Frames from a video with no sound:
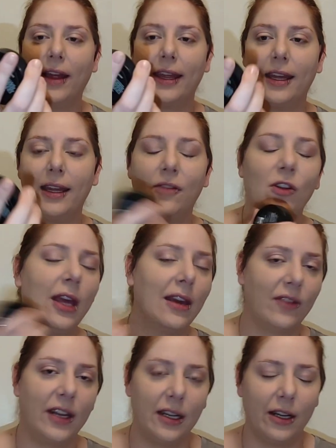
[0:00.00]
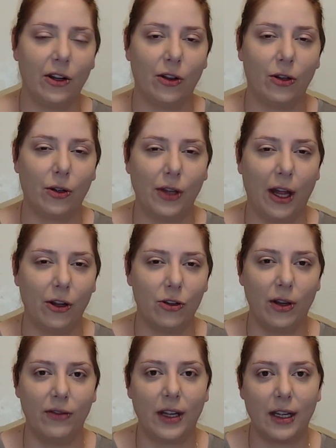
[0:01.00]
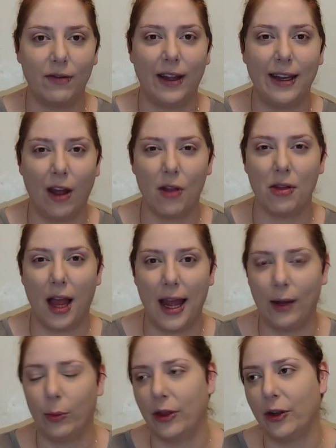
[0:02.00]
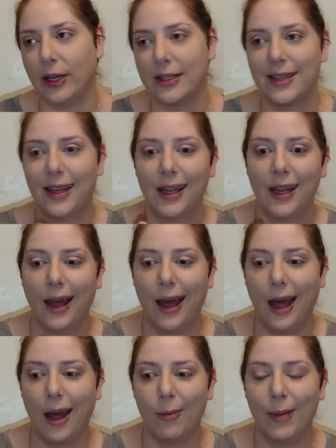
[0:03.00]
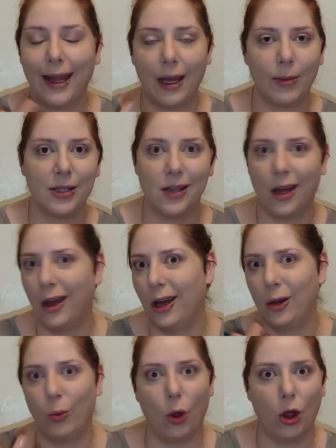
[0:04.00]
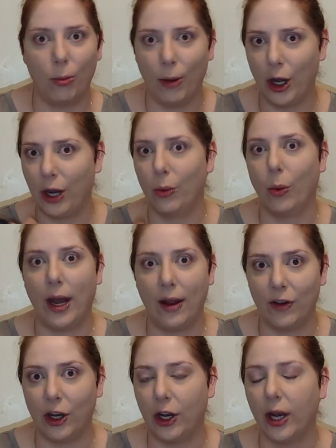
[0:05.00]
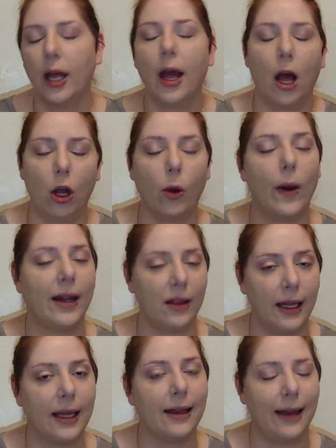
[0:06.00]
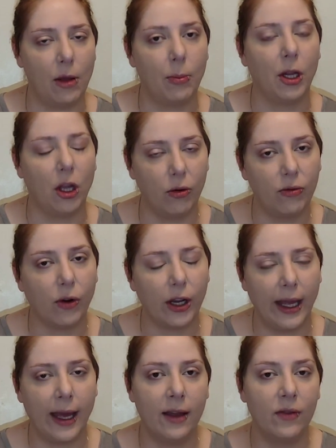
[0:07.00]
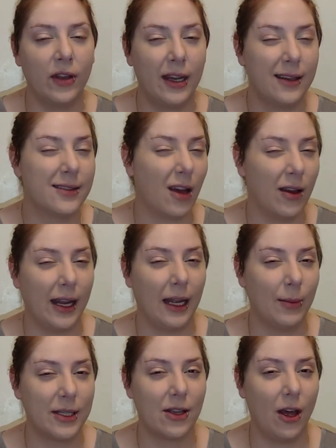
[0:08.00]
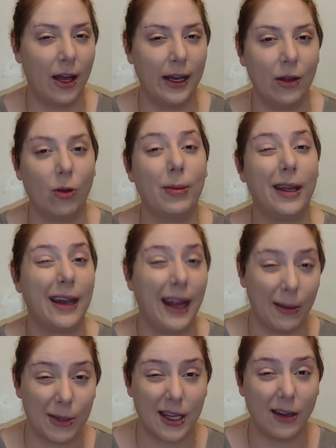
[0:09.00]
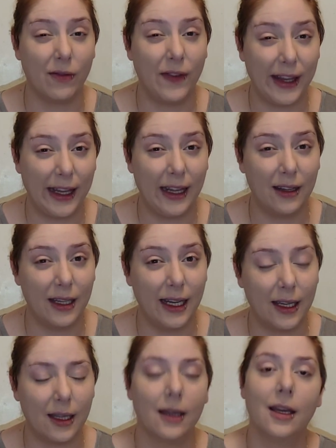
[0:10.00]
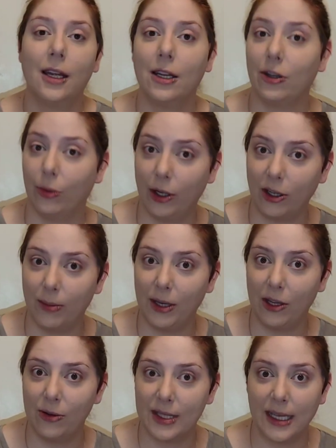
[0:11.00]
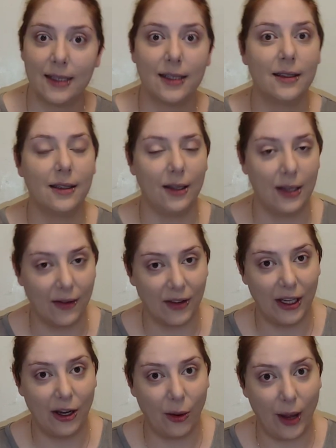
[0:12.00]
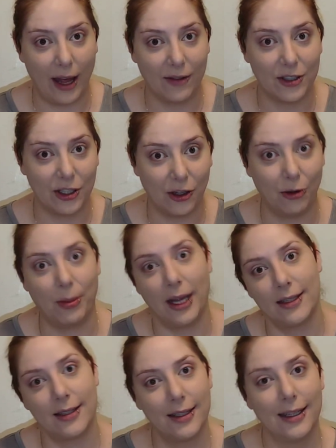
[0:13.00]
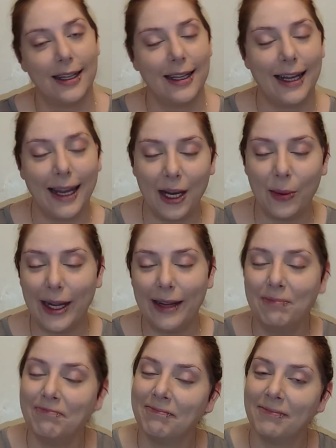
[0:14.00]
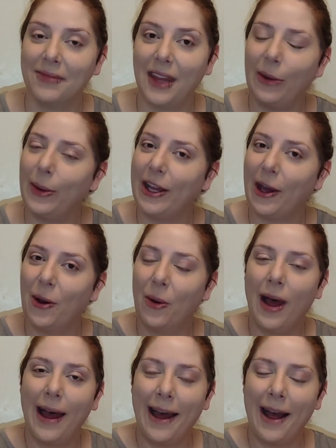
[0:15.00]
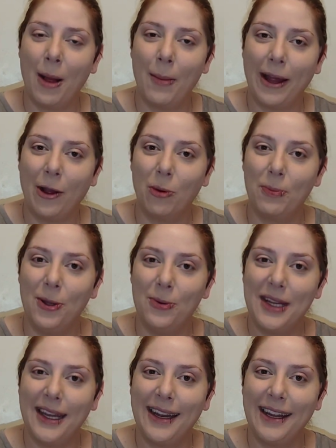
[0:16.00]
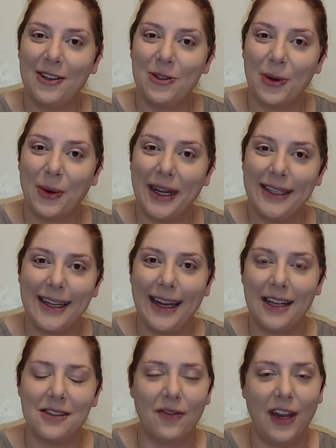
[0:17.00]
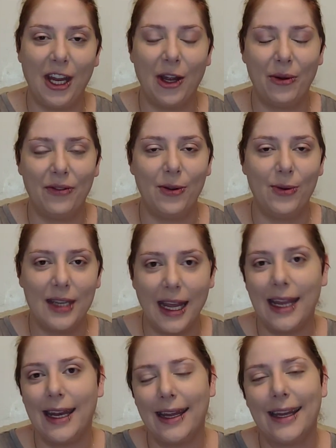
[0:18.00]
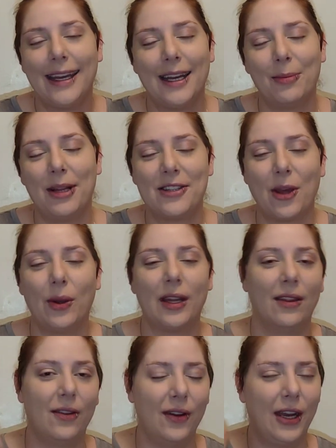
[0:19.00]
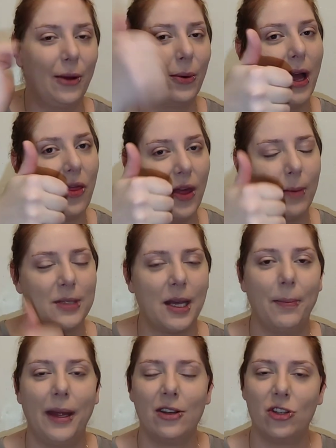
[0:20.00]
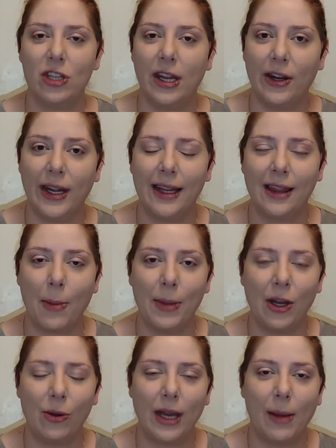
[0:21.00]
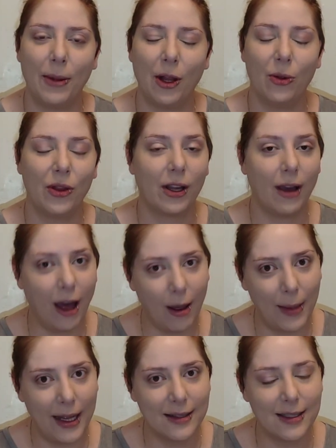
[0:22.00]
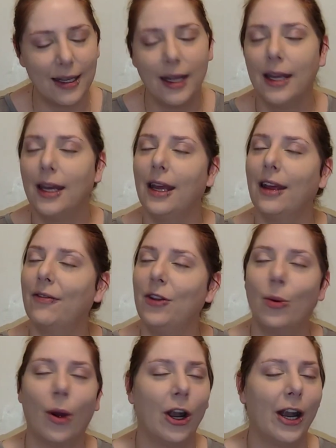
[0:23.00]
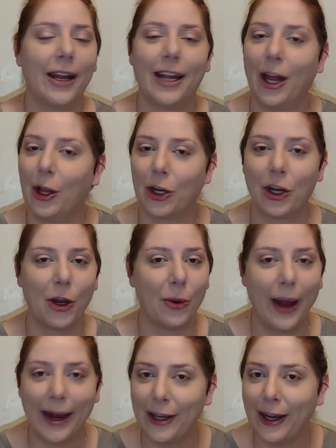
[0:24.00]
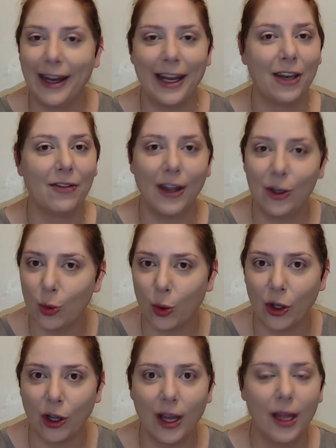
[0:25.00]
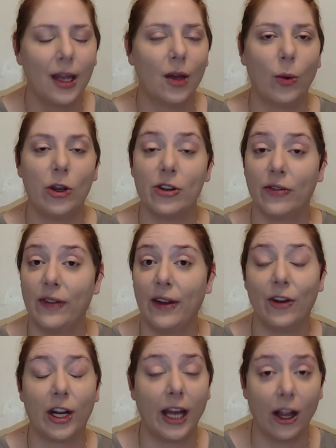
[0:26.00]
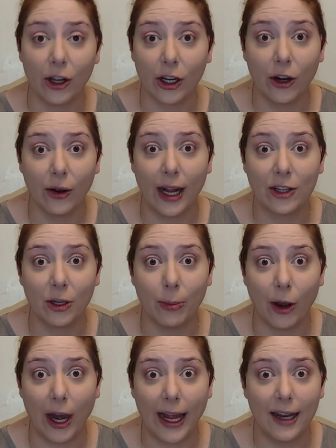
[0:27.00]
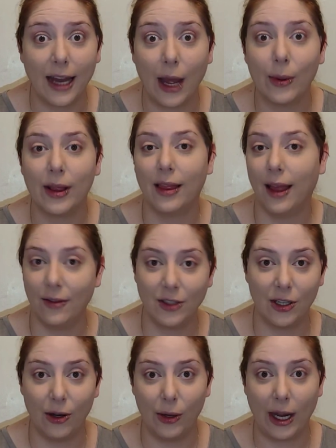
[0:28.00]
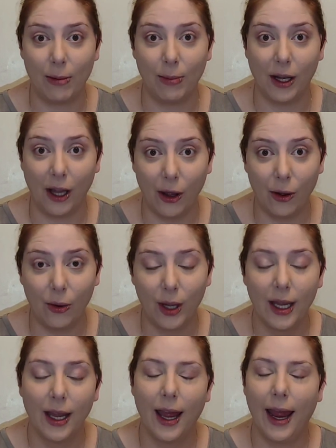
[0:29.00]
if you can't find it at your local Dollar Tree, if I can find it online, whether it's um, Amazon, Walmart, whatever. I'll go ahead and link it down below for you. If it is on Amazon, it will be an Amazon affiliate link. You're welcome to use it. You definitely don't have to, but anyway, there we go. Um, I hope you did enjoy today's video. If you did, please go and give the video a thumbs up and share it. Let me know down below in the comments. If you are a color correcting individual, what is your favorite color corrector brand? I would love to know down below.